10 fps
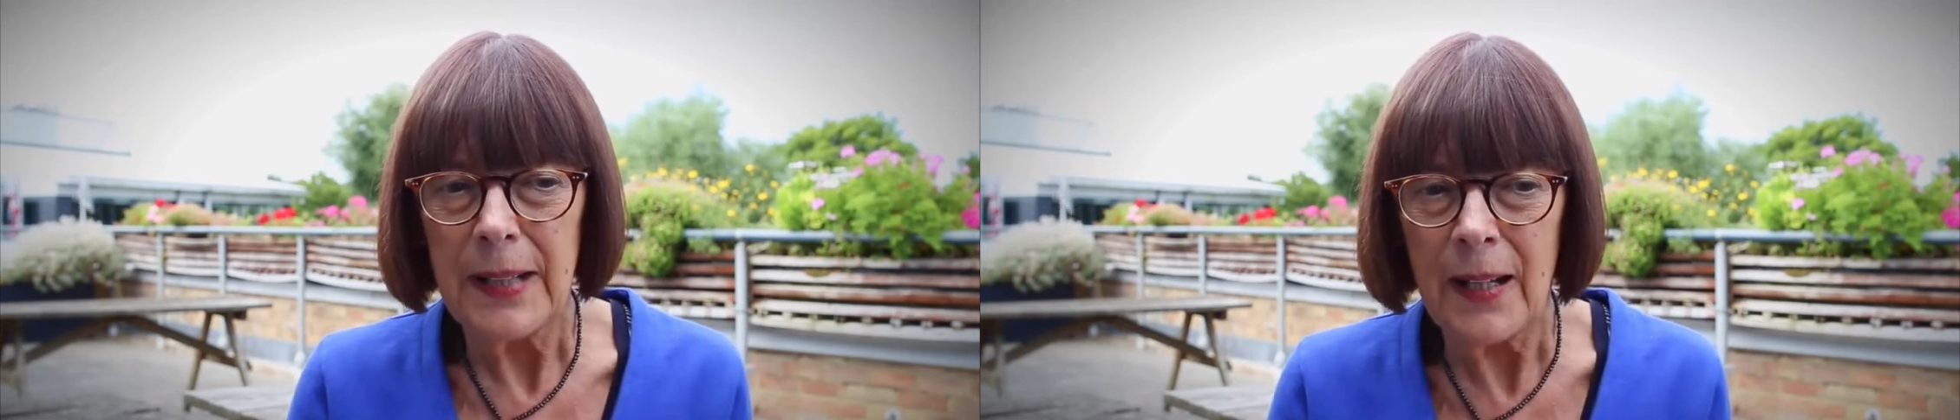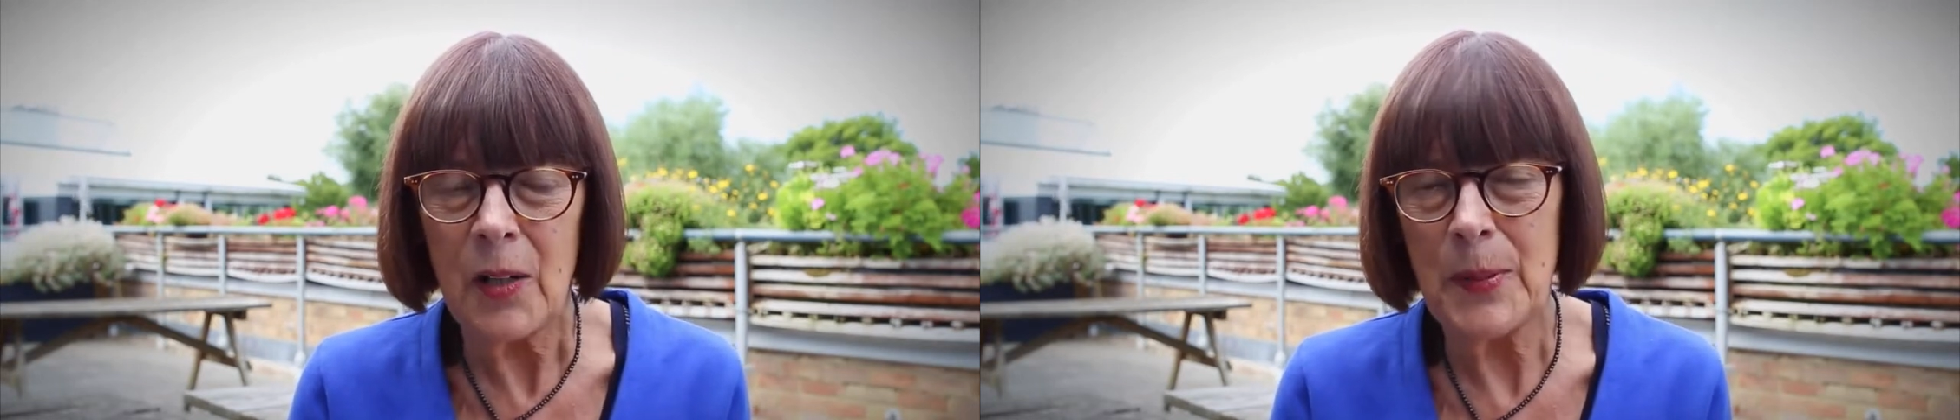
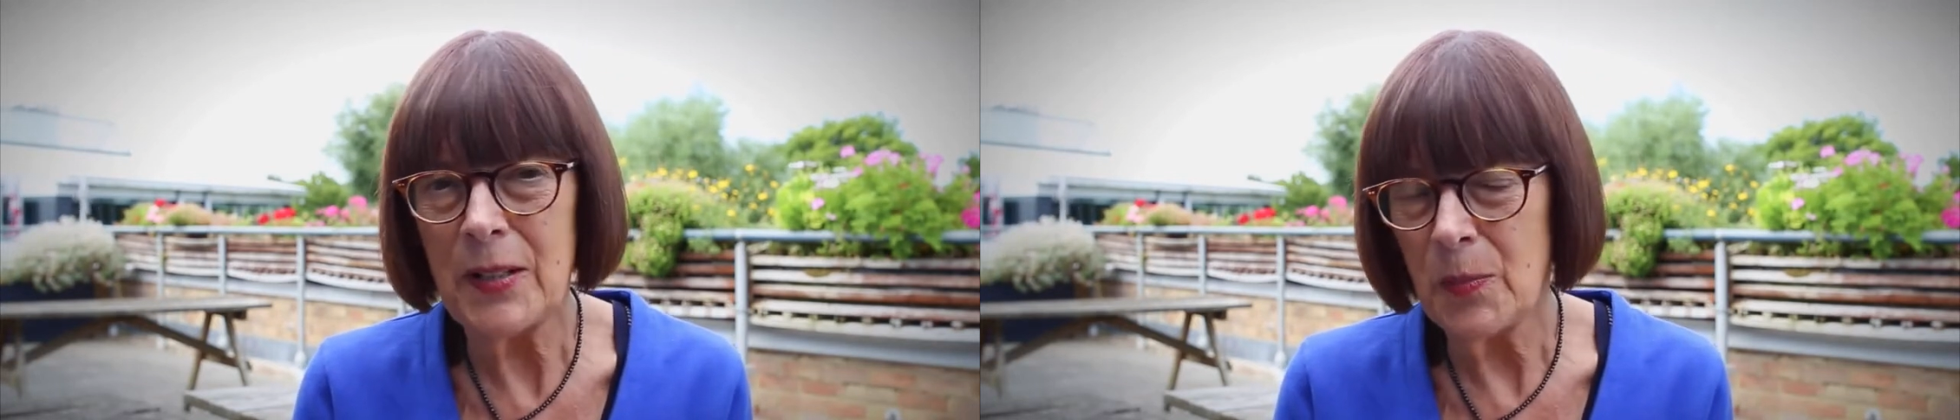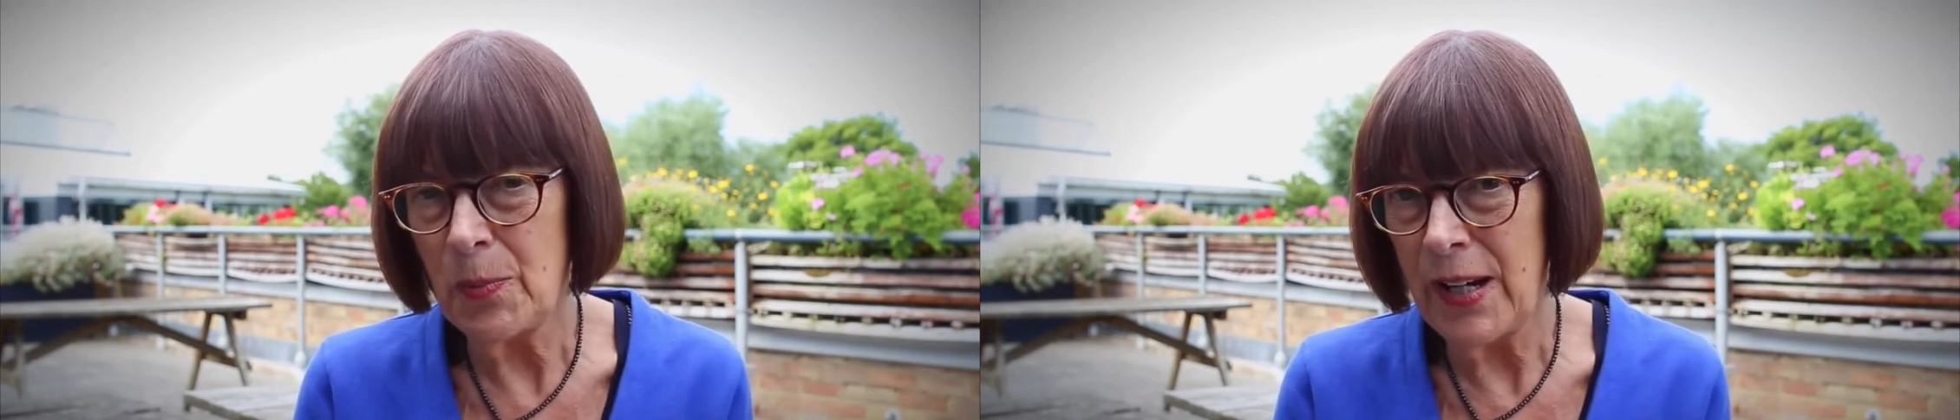
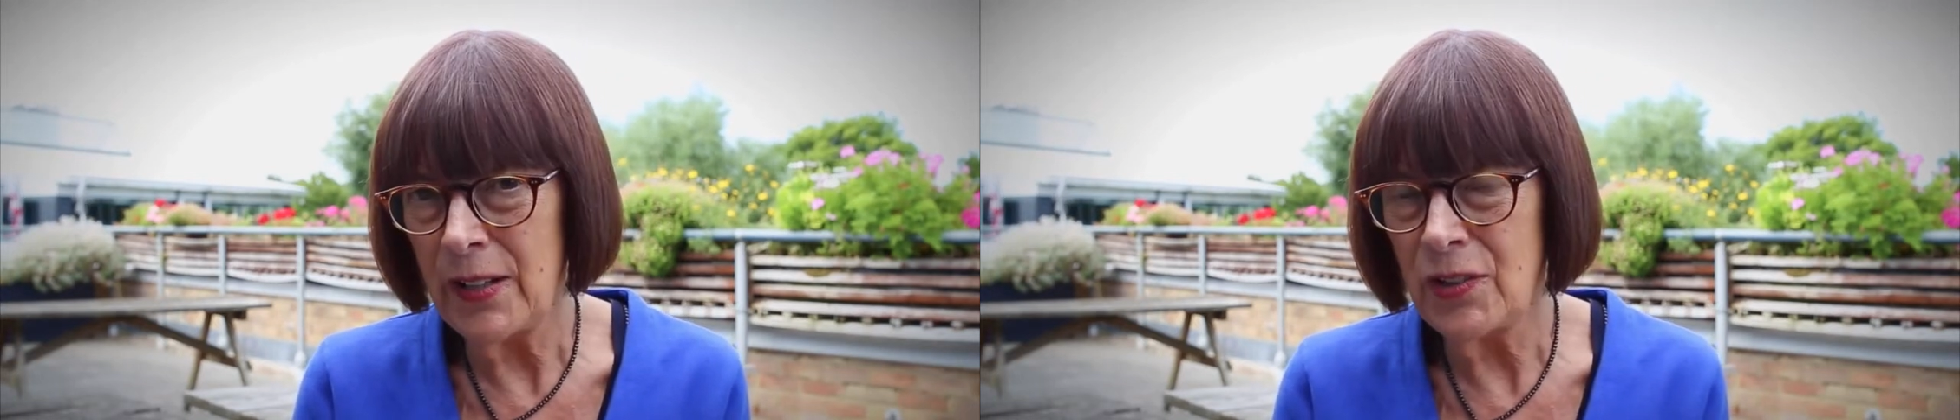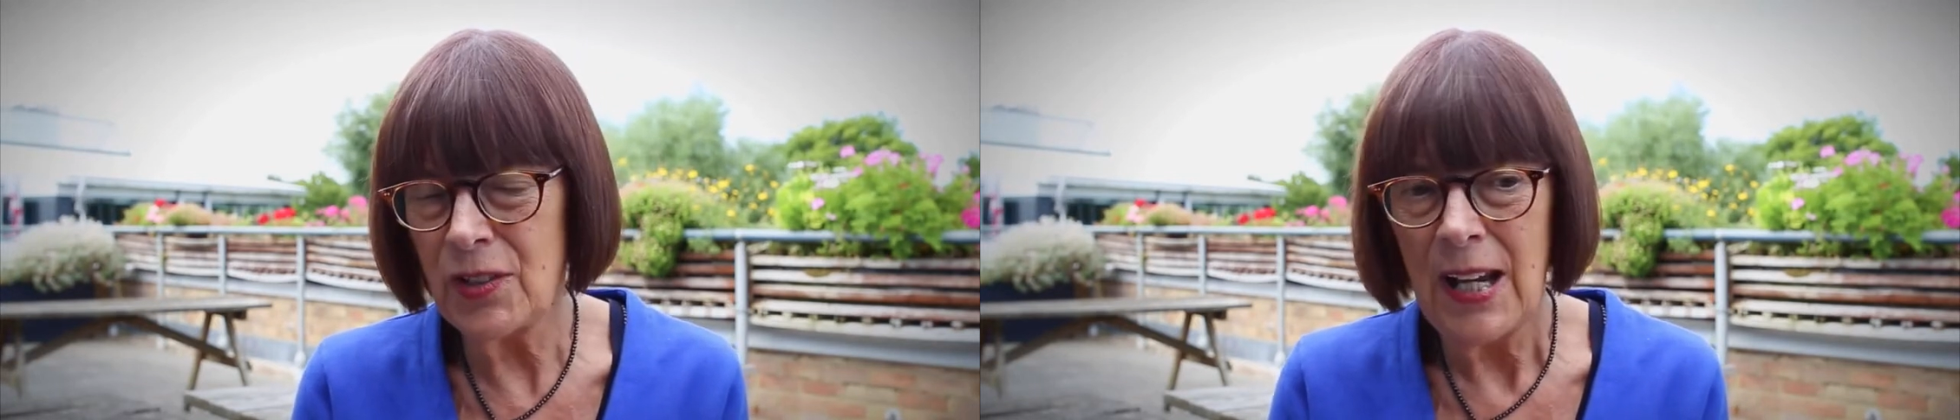helping to
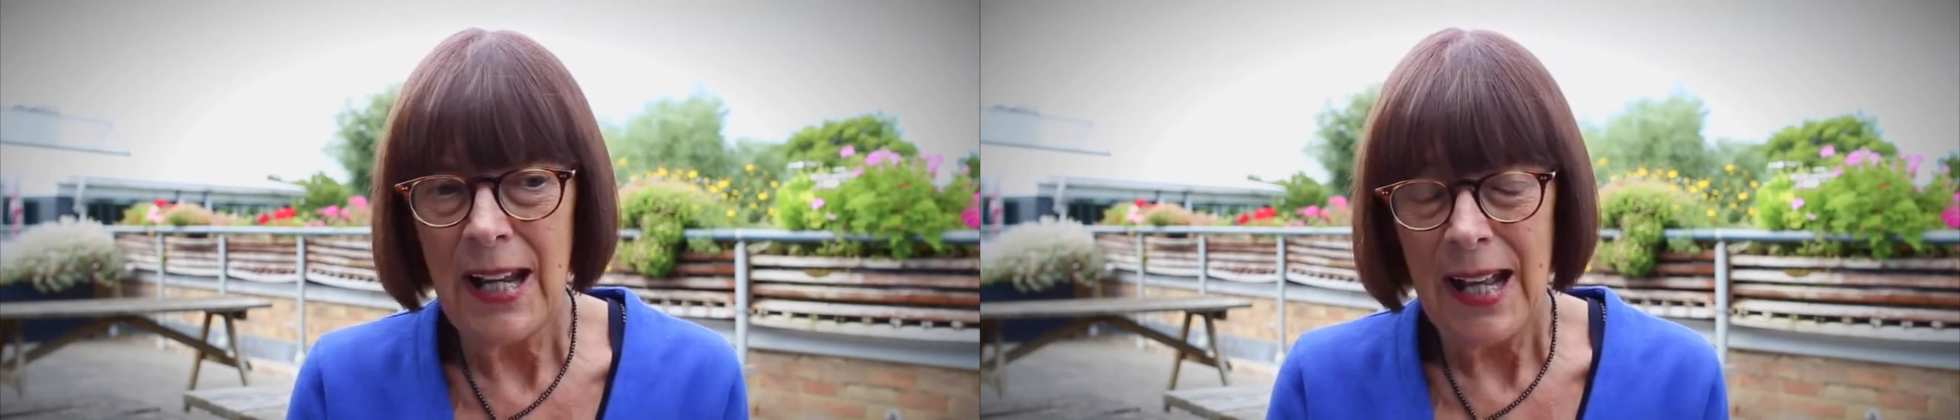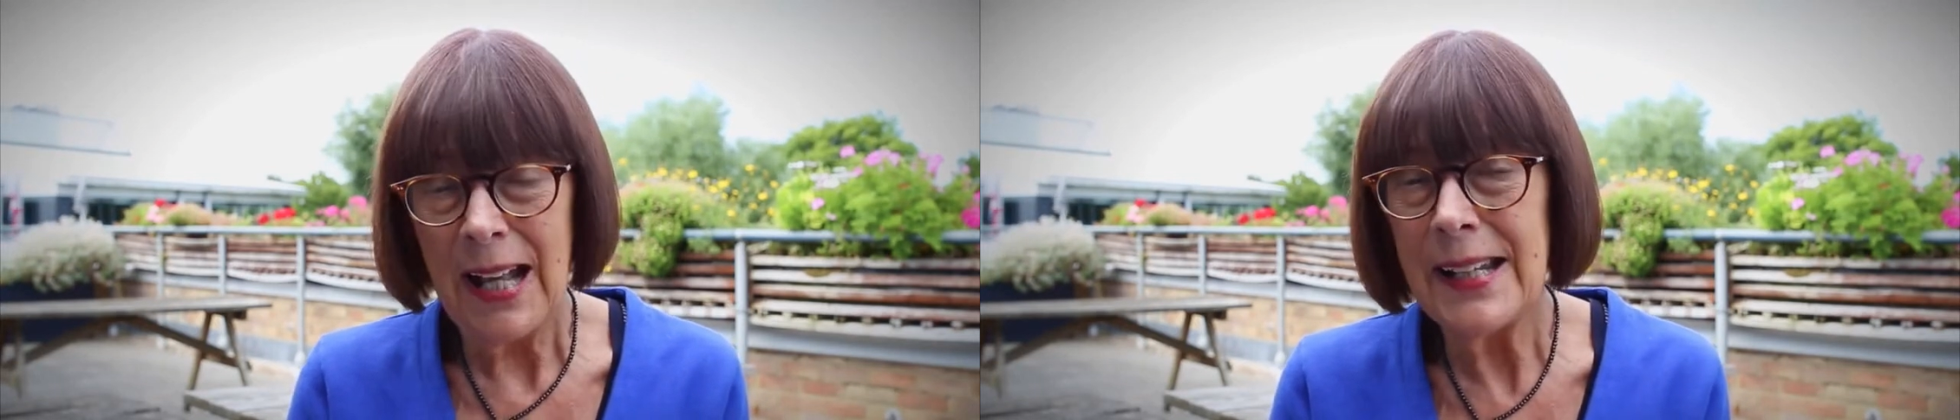bridge
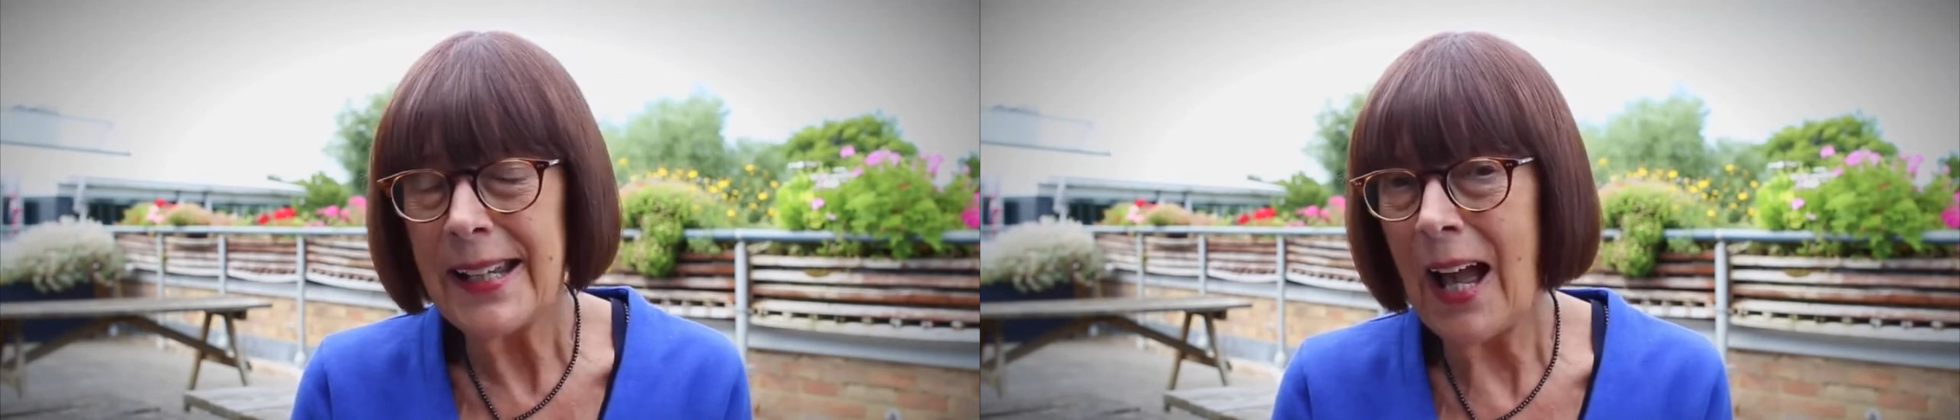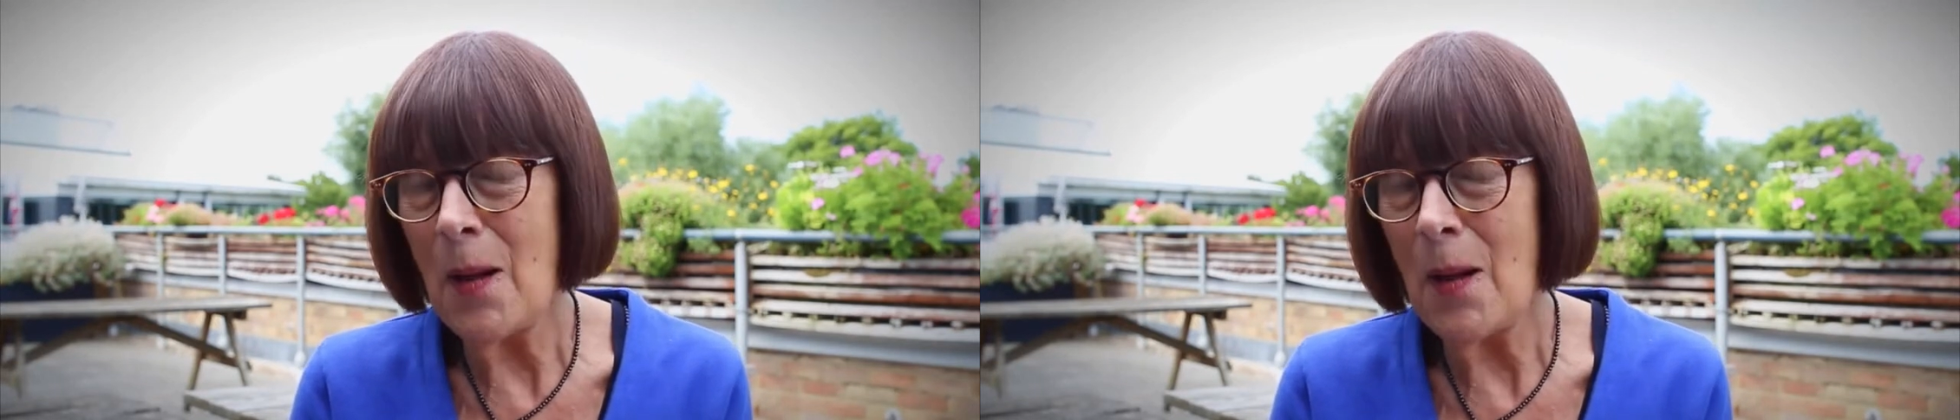any